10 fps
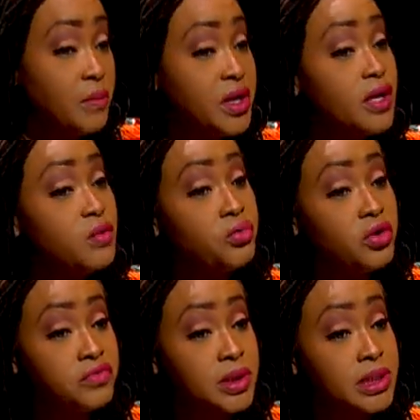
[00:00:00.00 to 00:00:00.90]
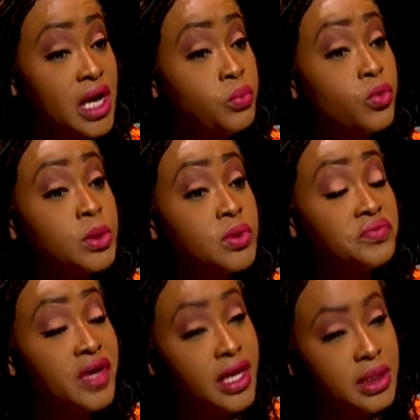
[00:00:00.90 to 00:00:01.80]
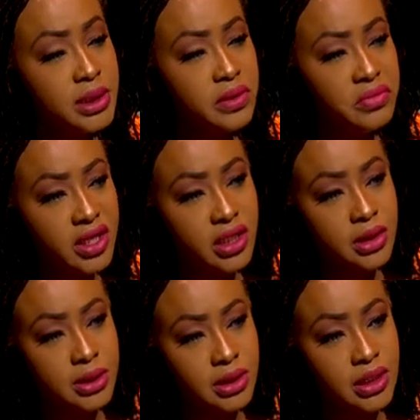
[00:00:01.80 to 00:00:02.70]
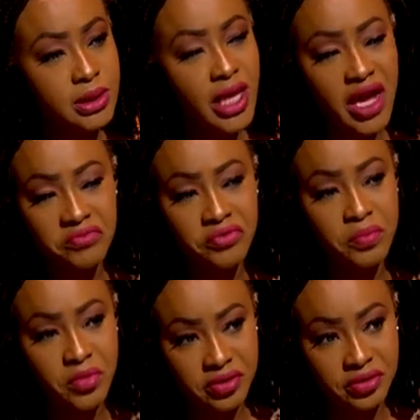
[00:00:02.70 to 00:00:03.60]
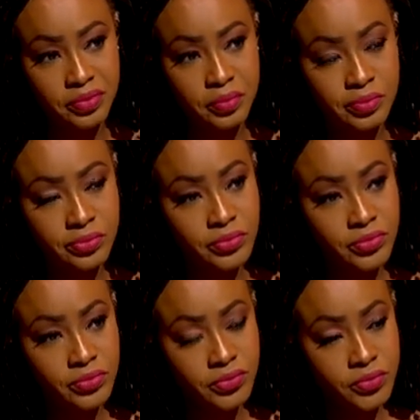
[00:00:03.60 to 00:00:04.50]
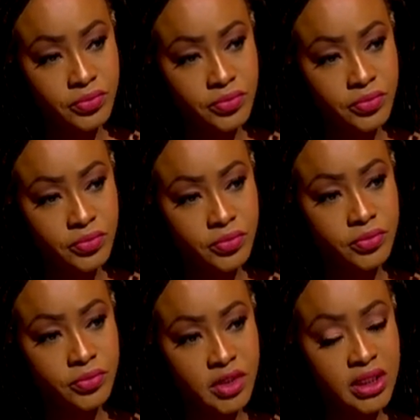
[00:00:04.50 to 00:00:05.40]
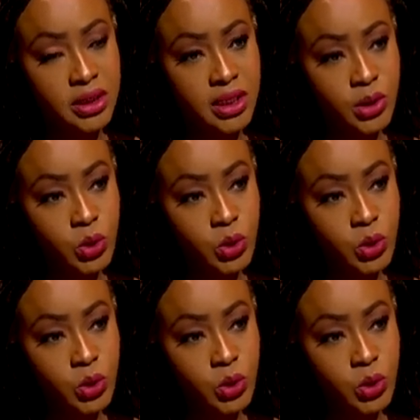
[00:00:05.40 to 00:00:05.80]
making profits upwards of 80 million cedis every month. But they are taxed already. Every